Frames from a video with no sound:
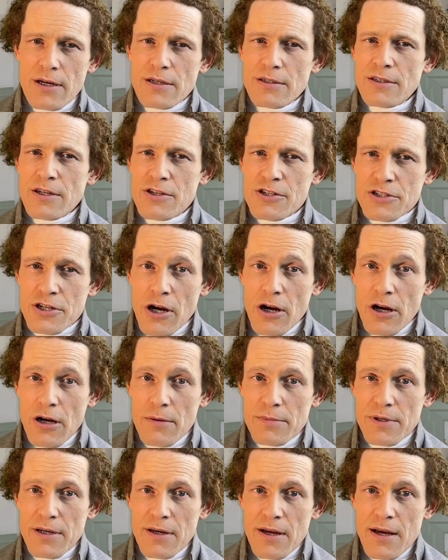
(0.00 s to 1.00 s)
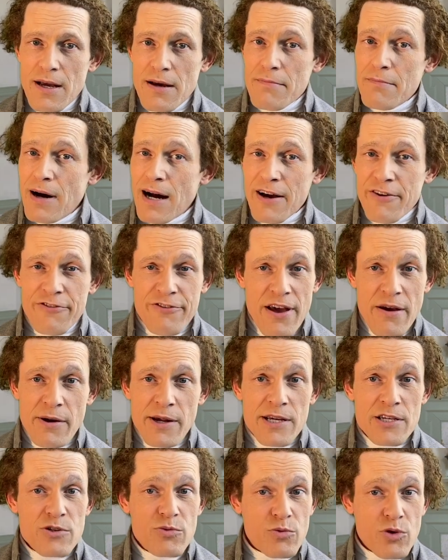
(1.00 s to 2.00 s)
disturbed by
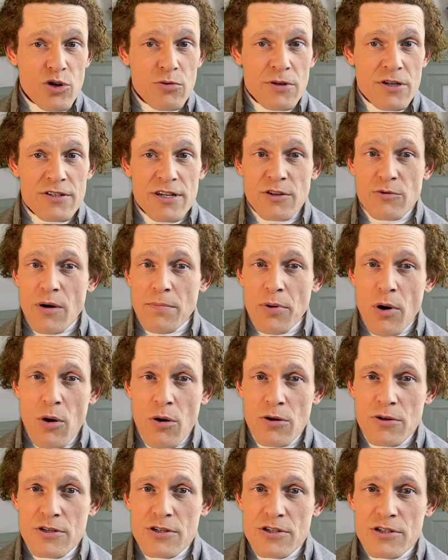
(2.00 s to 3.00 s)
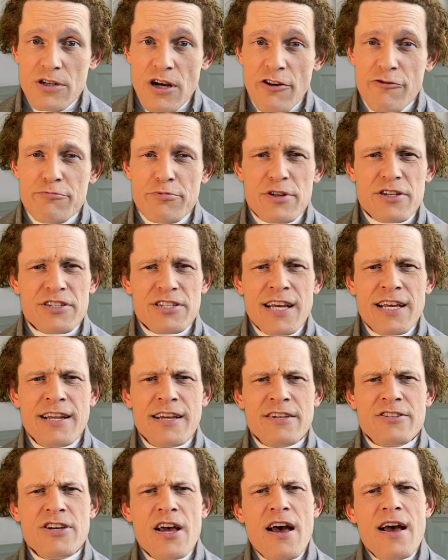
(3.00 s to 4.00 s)
various rumors and reports of
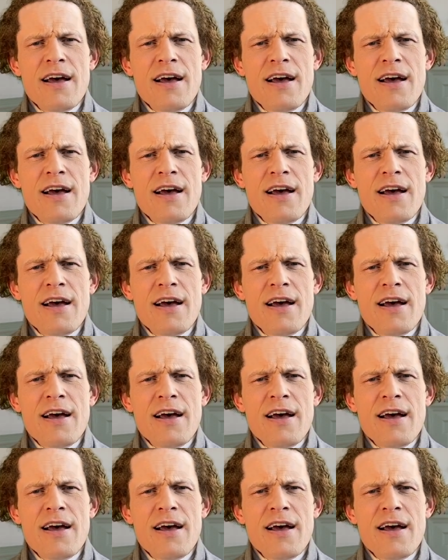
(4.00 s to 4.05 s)
proceedings